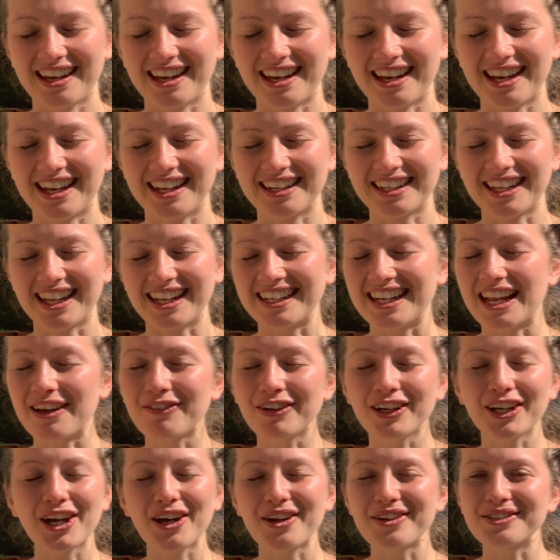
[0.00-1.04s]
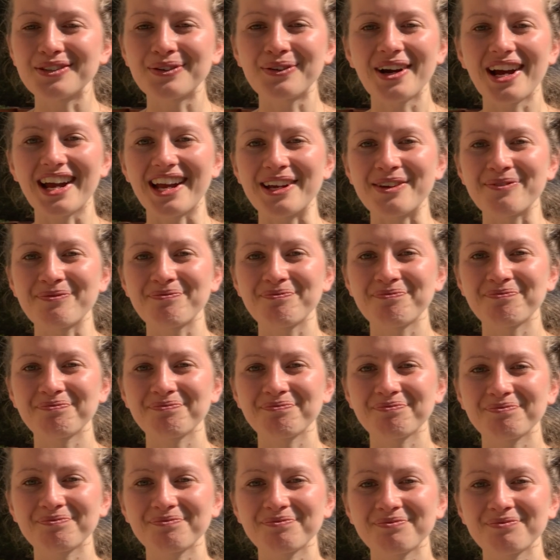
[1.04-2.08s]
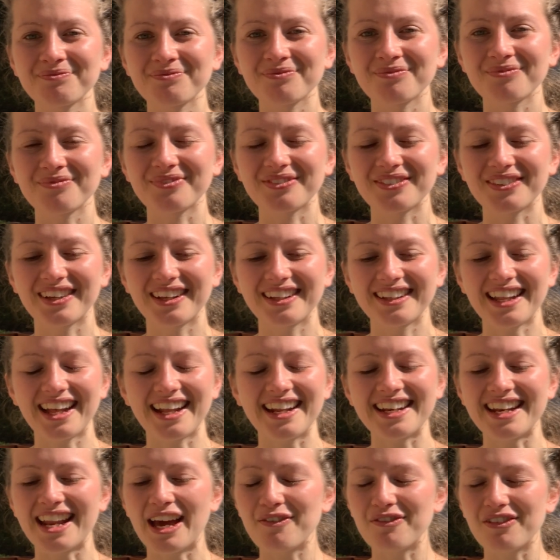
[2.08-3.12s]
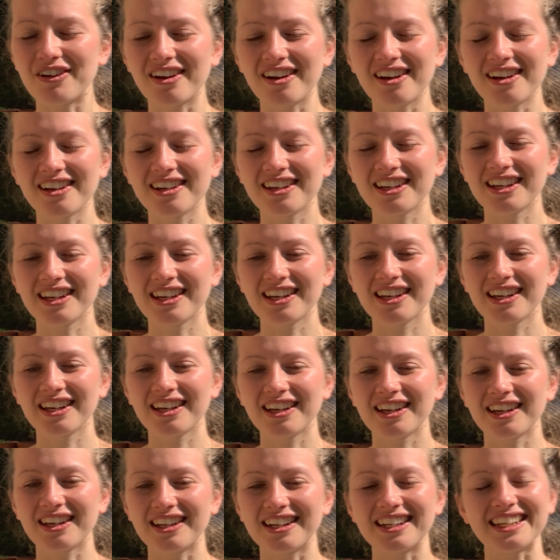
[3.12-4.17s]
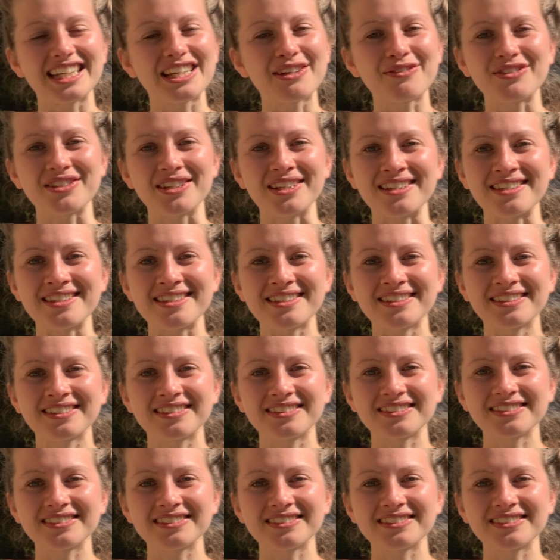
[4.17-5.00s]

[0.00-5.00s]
and that never goes away, that never leaves us.